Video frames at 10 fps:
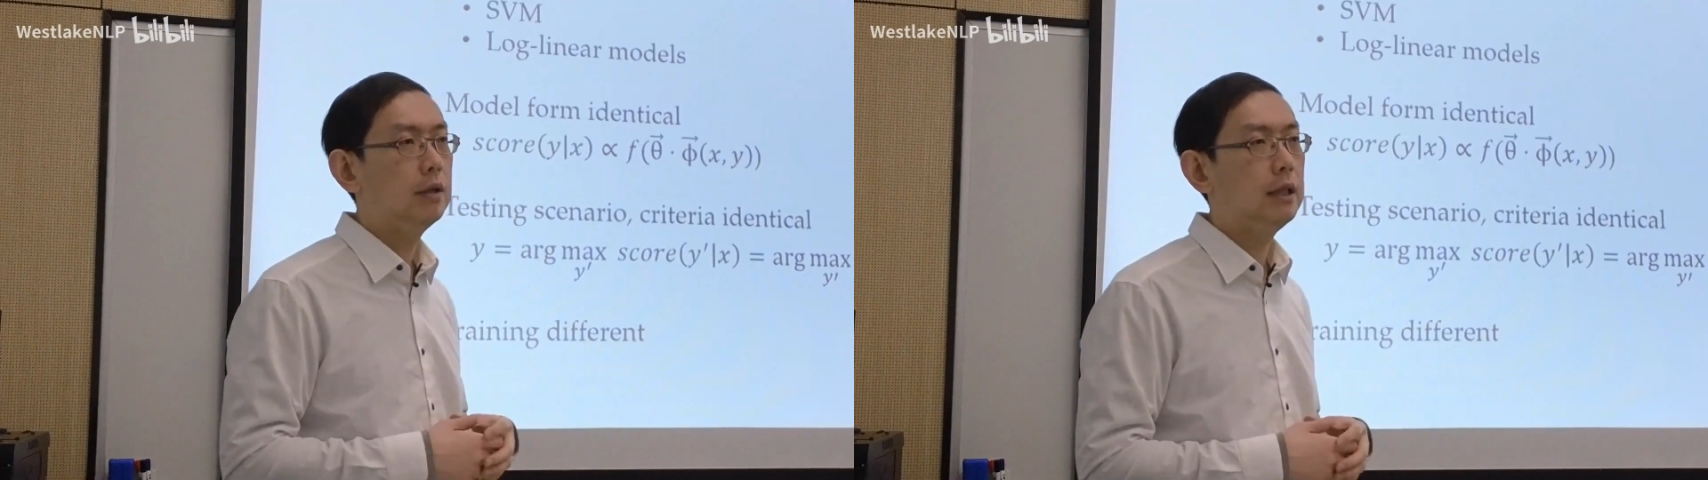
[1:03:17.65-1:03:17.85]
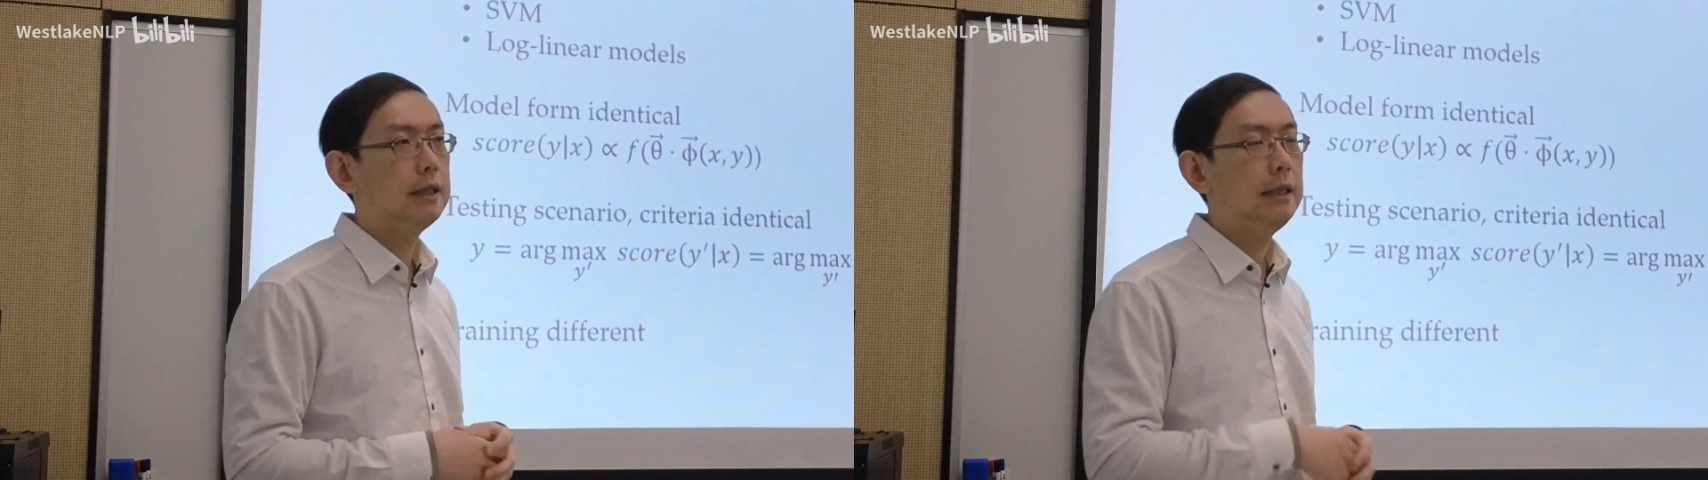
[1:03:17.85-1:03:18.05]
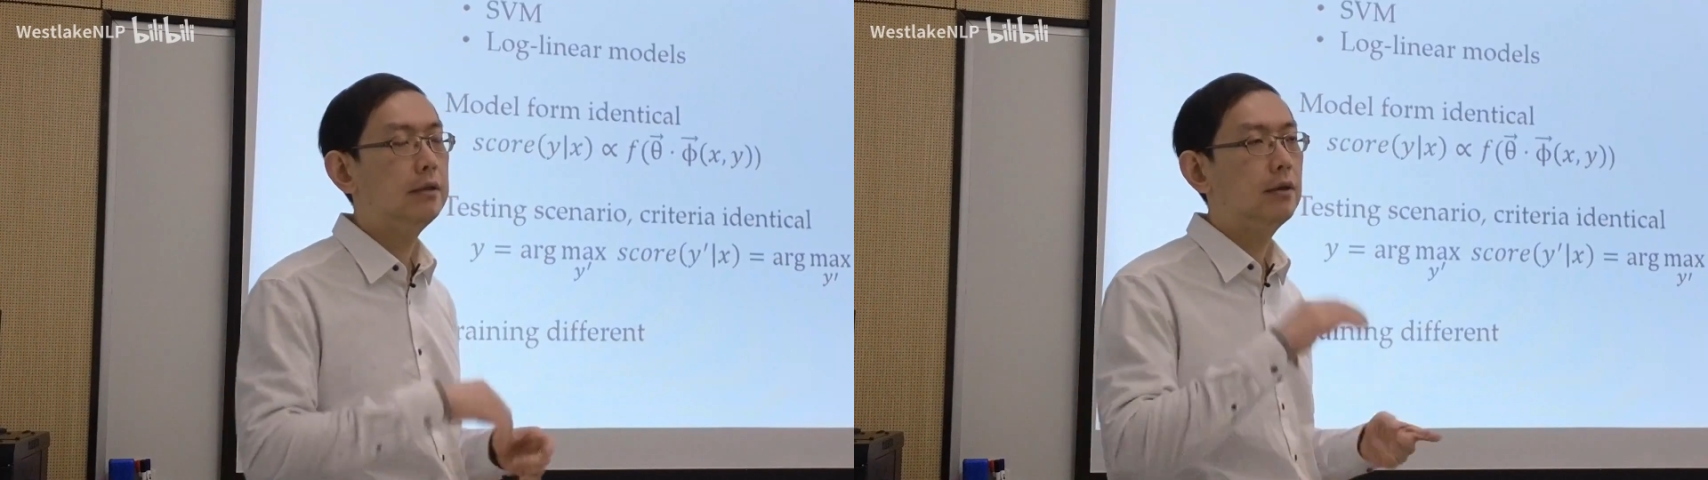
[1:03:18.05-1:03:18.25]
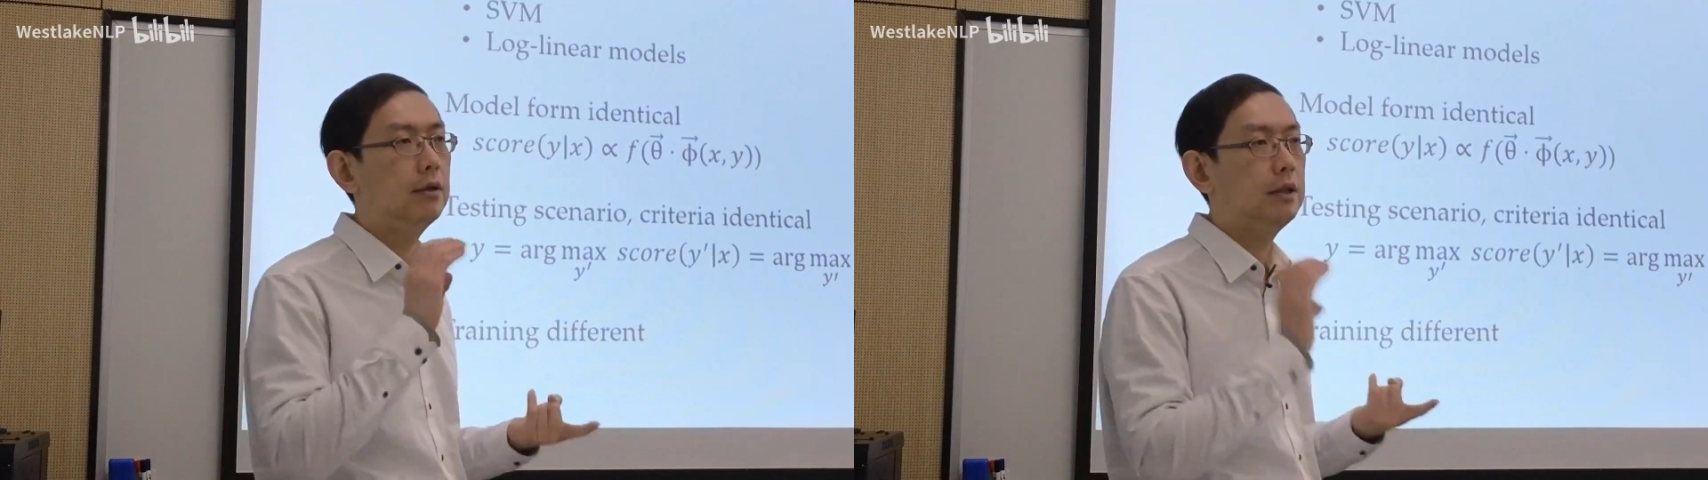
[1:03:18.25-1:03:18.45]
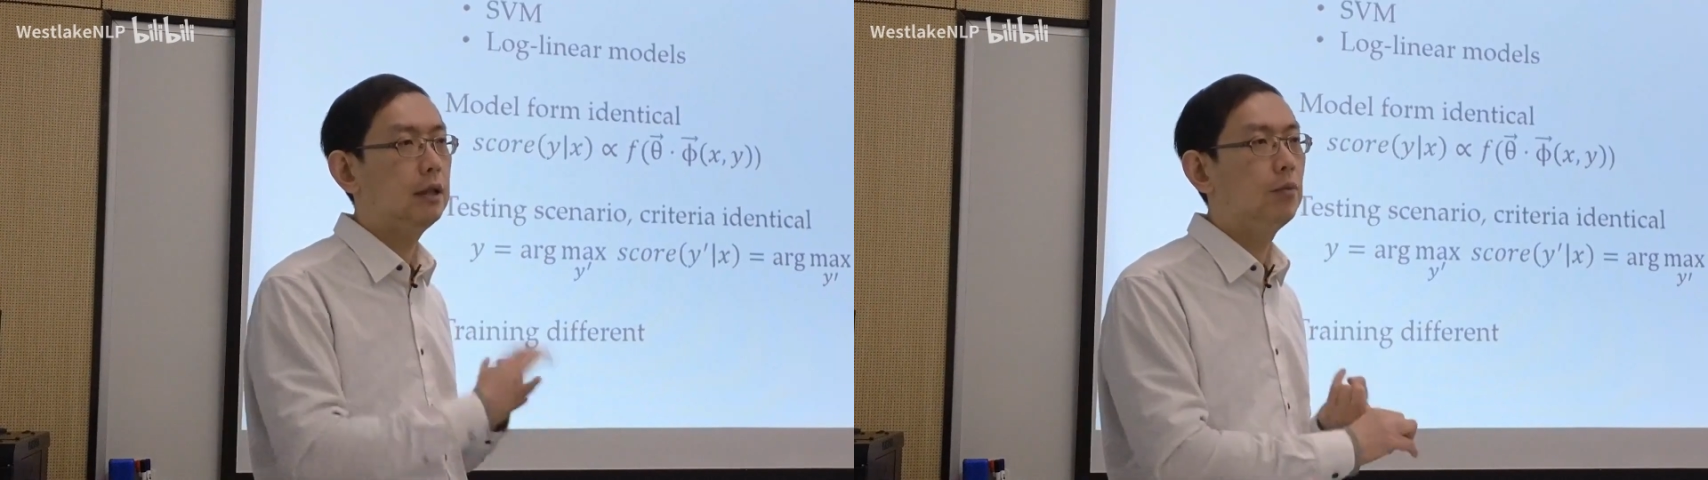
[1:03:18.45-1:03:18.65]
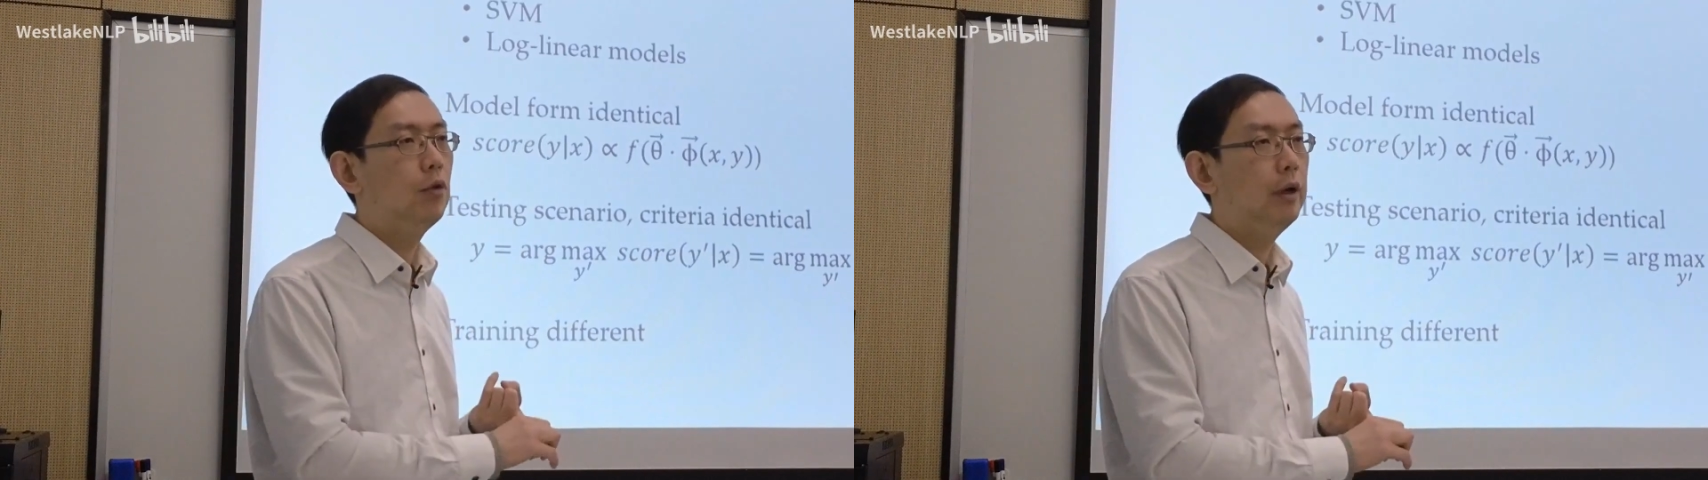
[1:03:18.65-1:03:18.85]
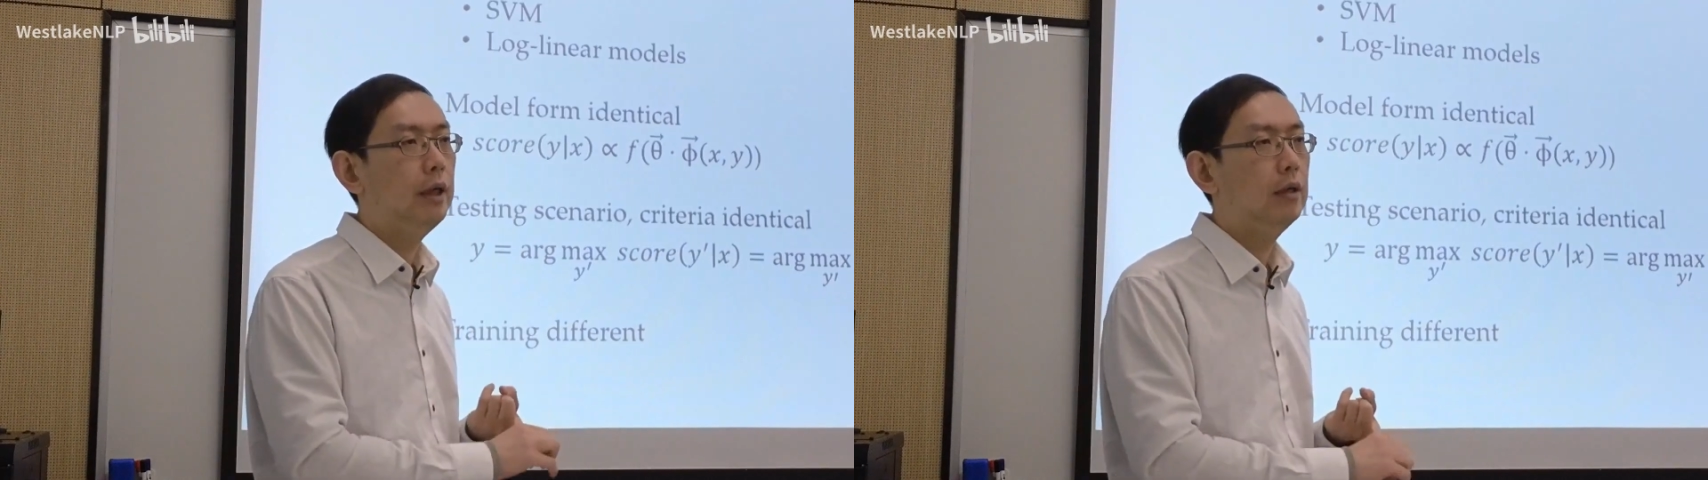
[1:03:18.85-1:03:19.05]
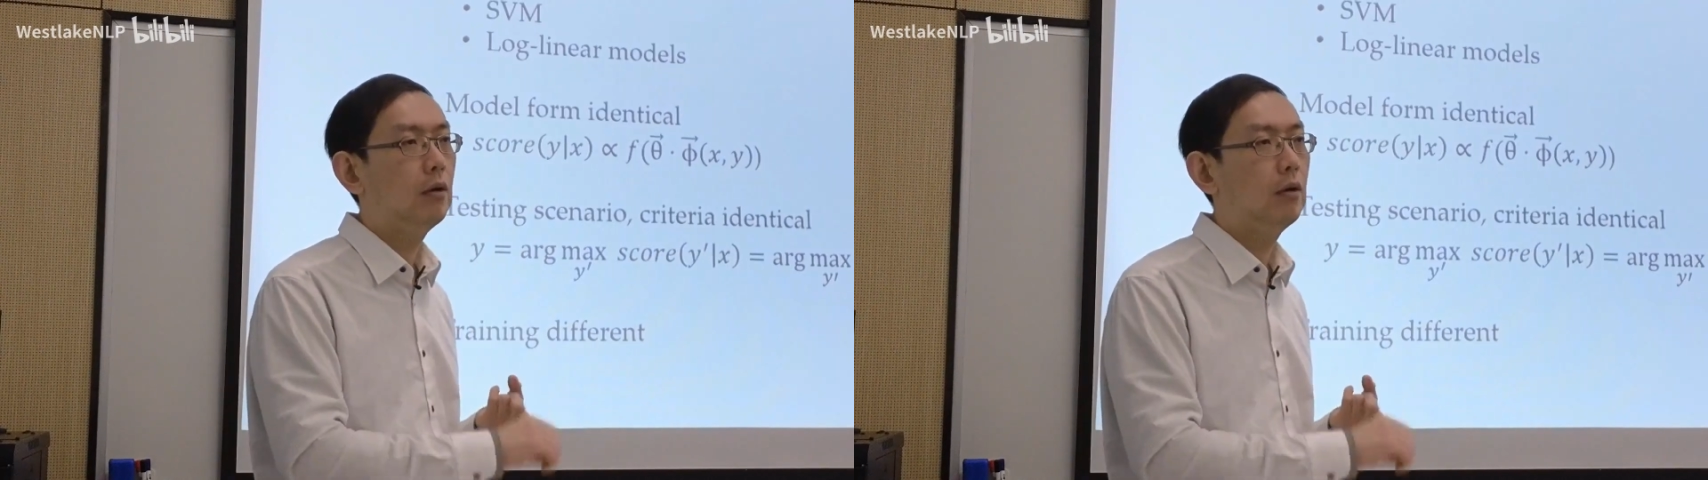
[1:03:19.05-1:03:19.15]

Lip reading: it's either sigmoid